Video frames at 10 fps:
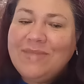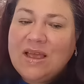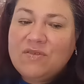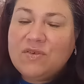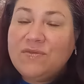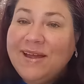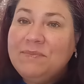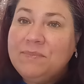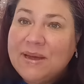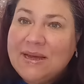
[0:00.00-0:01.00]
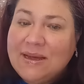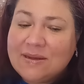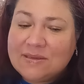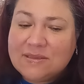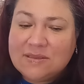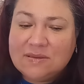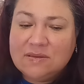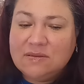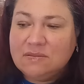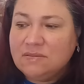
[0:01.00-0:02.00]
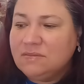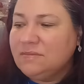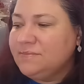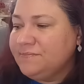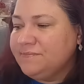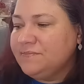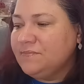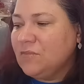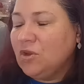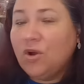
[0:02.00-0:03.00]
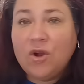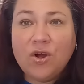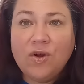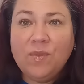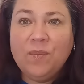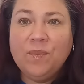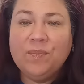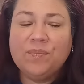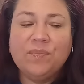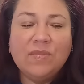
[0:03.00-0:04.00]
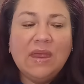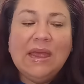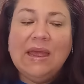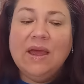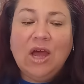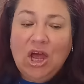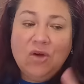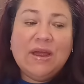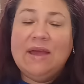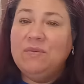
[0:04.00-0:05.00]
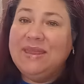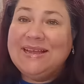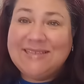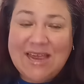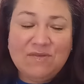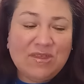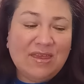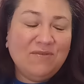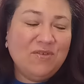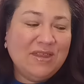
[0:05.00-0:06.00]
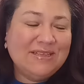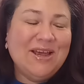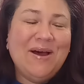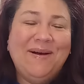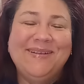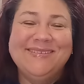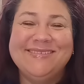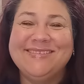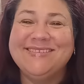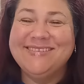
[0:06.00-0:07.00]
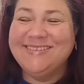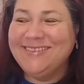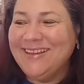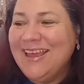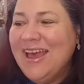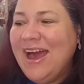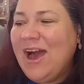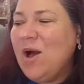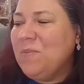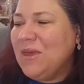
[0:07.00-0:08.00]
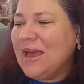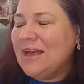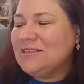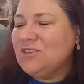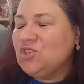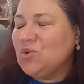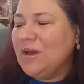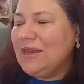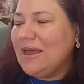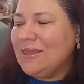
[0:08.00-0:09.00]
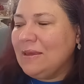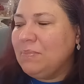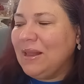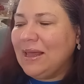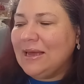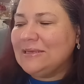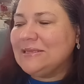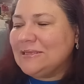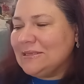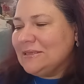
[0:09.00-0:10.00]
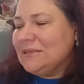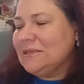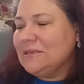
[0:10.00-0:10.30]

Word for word: They go for five bucks. Girl. Okay, well, that's everything for this haul. I hope you guys enjoyed the plus.